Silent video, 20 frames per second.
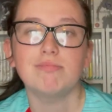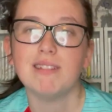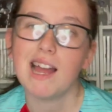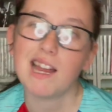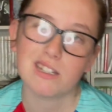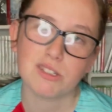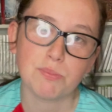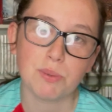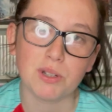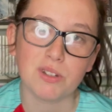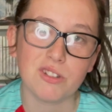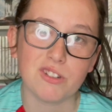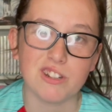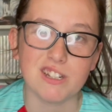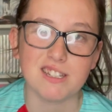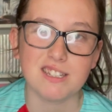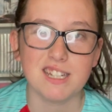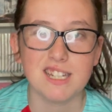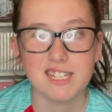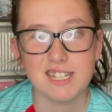Xbox
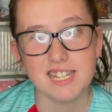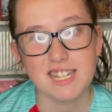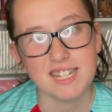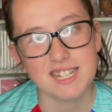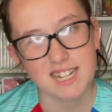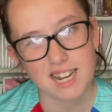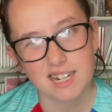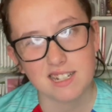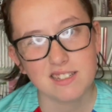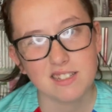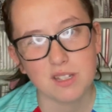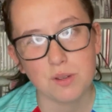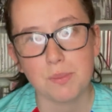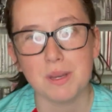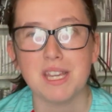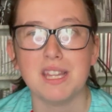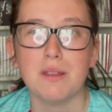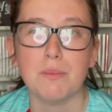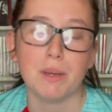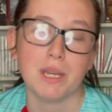360 tends to
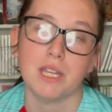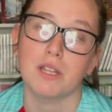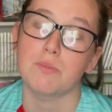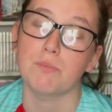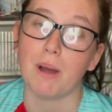be the biggest